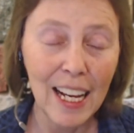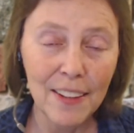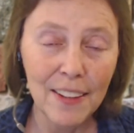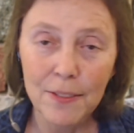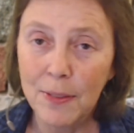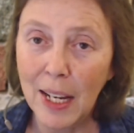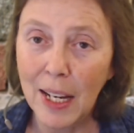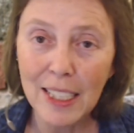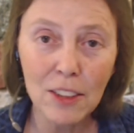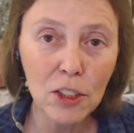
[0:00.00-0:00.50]

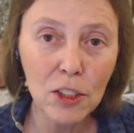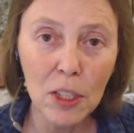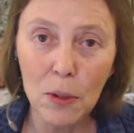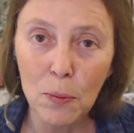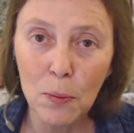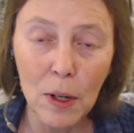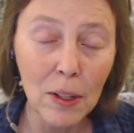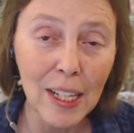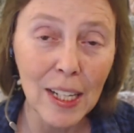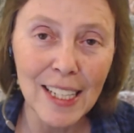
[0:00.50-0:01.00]
That's going to
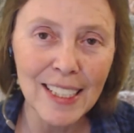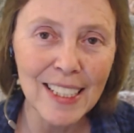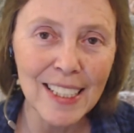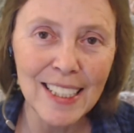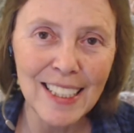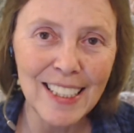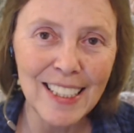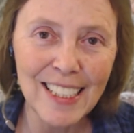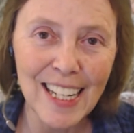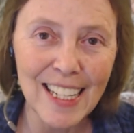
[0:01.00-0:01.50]
roll out
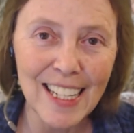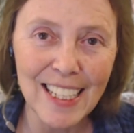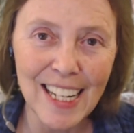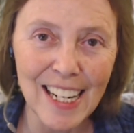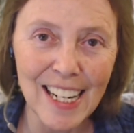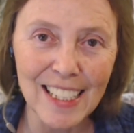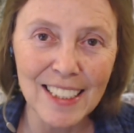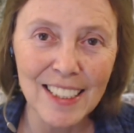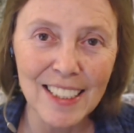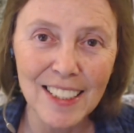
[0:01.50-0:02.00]
any day,
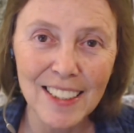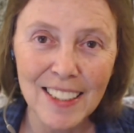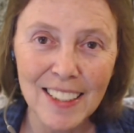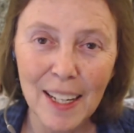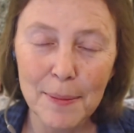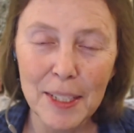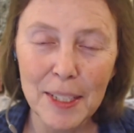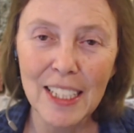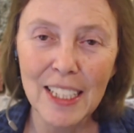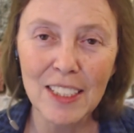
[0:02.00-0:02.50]
guys. I
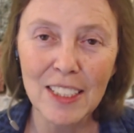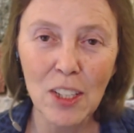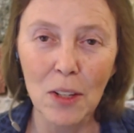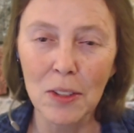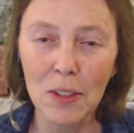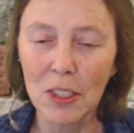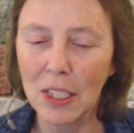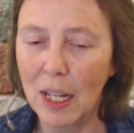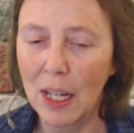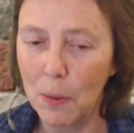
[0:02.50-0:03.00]
mean, that's all
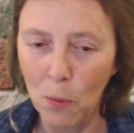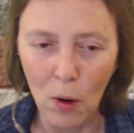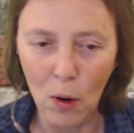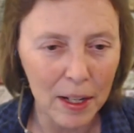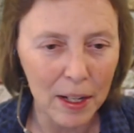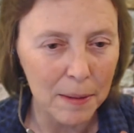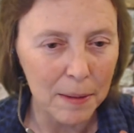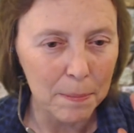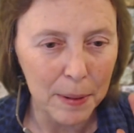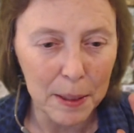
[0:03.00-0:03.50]
there's. I'm
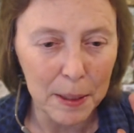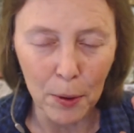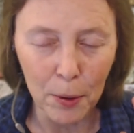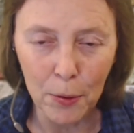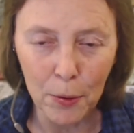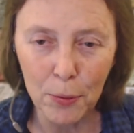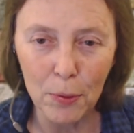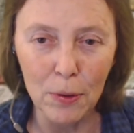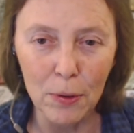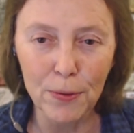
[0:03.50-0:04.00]
working people
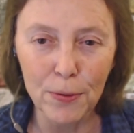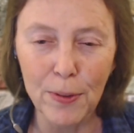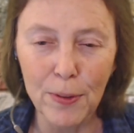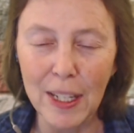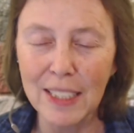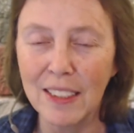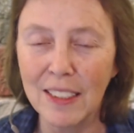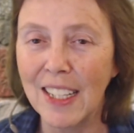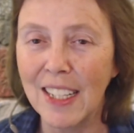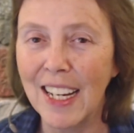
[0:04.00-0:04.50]
through as
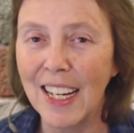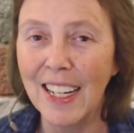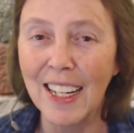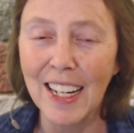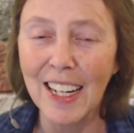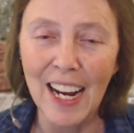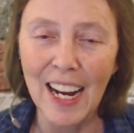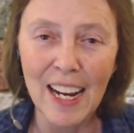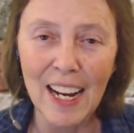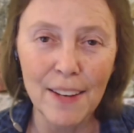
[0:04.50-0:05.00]
fast as I
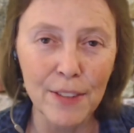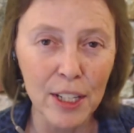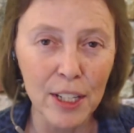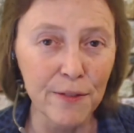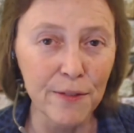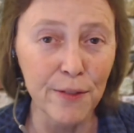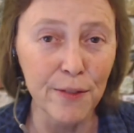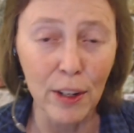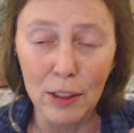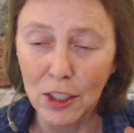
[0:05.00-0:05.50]
can. I have a
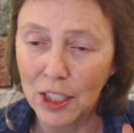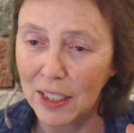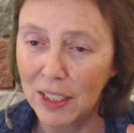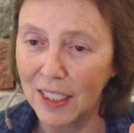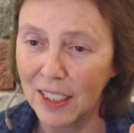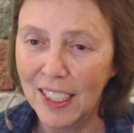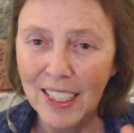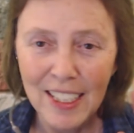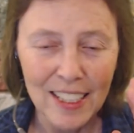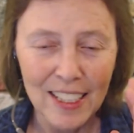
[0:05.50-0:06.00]

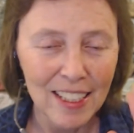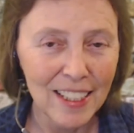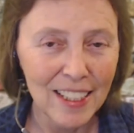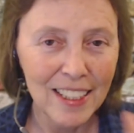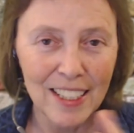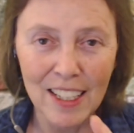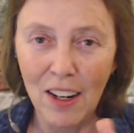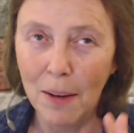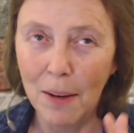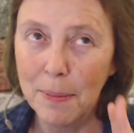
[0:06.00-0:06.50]
conversion.
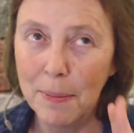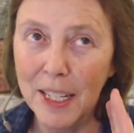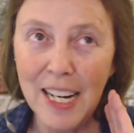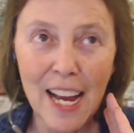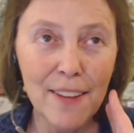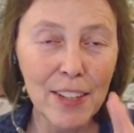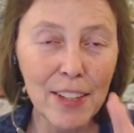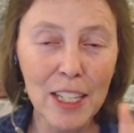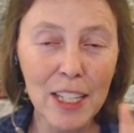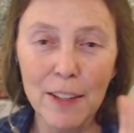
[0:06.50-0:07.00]
You know, I've been
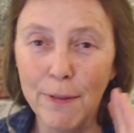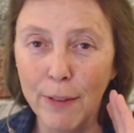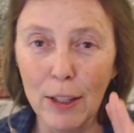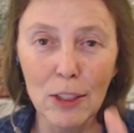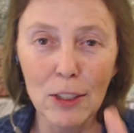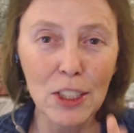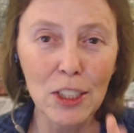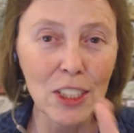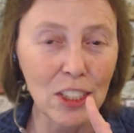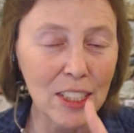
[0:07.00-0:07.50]
having
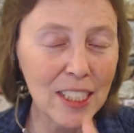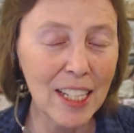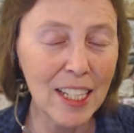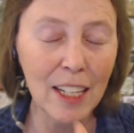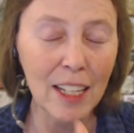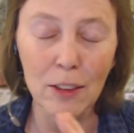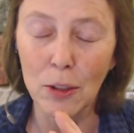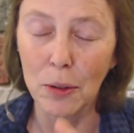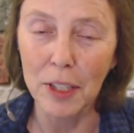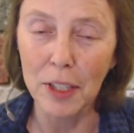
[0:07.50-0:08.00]
conversions
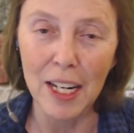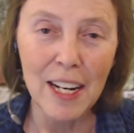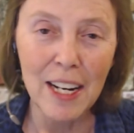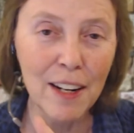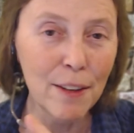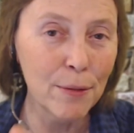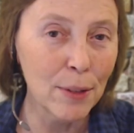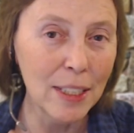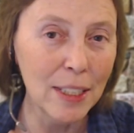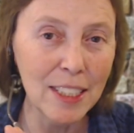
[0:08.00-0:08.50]
scheduled
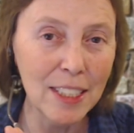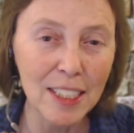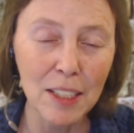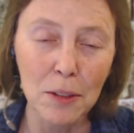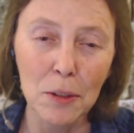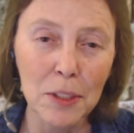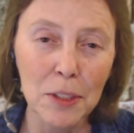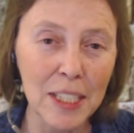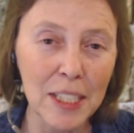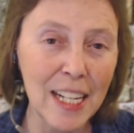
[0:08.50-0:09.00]
every
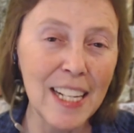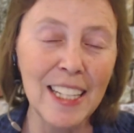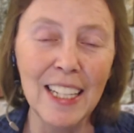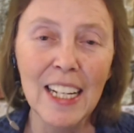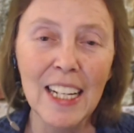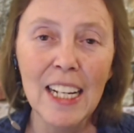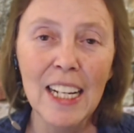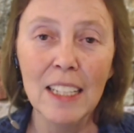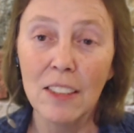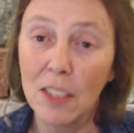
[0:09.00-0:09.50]
single day,
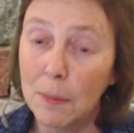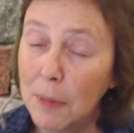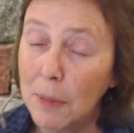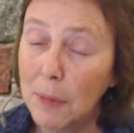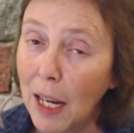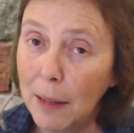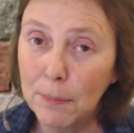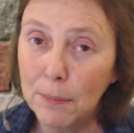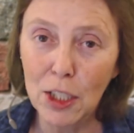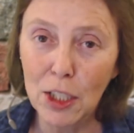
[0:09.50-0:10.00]

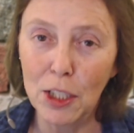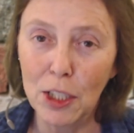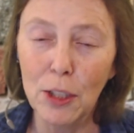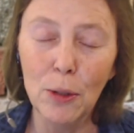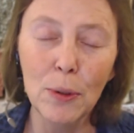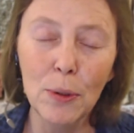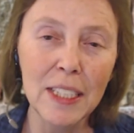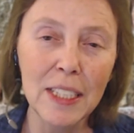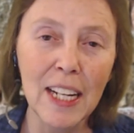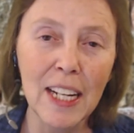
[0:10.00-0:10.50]
sometimes
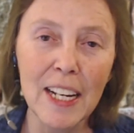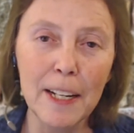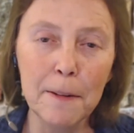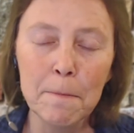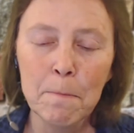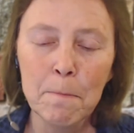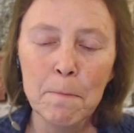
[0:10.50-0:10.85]
2 a day,